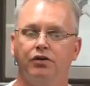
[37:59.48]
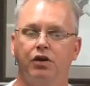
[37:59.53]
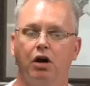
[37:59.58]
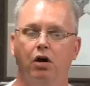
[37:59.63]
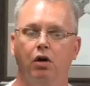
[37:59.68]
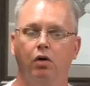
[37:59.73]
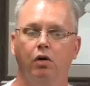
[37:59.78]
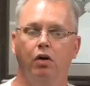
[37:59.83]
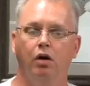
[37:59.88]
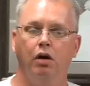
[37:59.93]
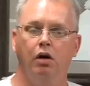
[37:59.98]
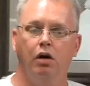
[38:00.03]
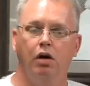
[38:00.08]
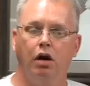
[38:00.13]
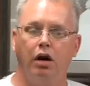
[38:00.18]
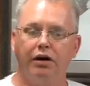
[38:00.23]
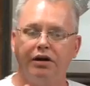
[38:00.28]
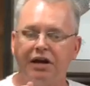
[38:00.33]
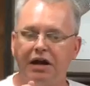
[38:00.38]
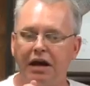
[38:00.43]
So,
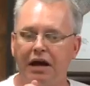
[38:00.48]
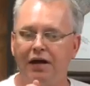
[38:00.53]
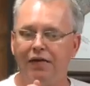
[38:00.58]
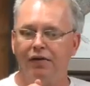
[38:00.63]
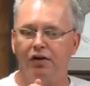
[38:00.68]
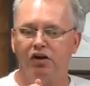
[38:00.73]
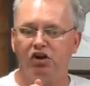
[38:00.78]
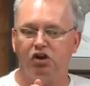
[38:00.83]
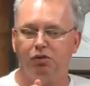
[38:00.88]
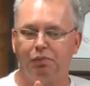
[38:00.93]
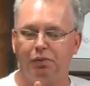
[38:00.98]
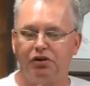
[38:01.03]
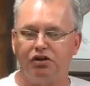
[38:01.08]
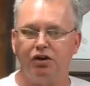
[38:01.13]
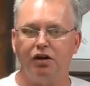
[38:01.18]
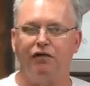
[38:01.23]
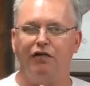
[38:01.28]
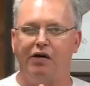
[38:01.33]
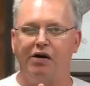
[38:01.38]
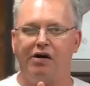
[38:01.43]
again, the
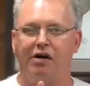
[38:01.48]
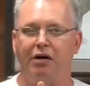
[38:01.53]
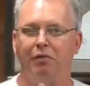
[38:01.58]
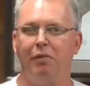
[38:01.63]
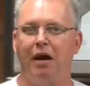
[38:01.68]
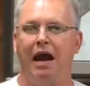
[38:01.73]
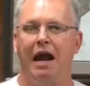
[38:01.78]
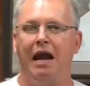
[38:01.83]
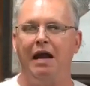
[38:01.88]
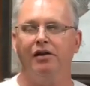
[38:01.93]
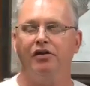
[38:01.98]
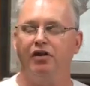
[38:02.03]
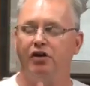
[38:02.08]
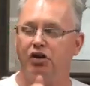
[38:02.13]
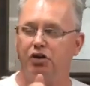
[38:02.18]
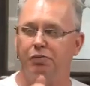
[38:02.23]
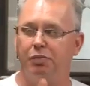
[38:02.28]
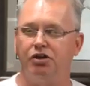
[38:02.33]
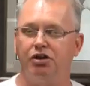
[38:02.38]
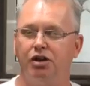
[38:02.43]
specific command,
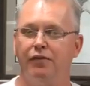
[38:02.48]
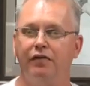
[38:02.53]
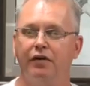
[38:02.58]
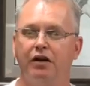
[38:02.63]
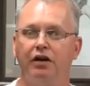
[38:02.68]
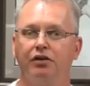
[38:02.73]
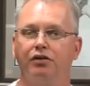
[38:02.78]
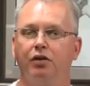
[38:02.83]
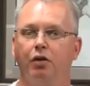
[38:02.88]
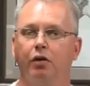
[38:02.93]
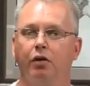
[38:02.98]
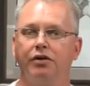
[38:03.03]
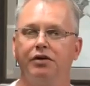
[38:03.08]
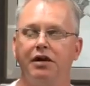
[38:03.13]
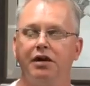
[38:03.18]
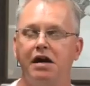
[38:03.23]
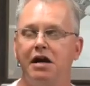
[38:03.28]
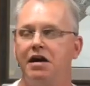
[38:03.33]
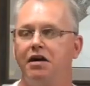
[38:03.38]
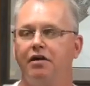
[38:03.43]
the specific
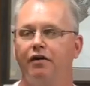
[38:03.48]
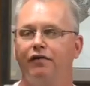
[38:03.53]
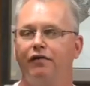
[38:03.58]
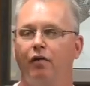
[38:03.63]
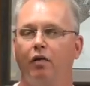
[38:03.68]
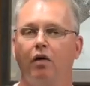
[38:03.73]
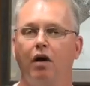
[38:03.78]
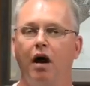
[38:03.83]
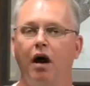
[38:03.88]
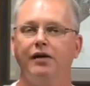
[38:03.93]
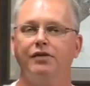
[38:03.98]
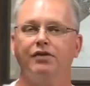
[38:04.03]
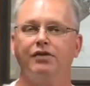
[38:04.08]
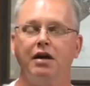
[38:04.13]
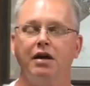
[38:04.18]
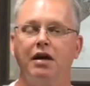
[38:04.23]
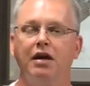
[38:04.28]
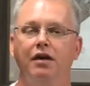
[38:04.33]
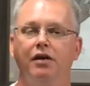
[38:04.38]
authority here for us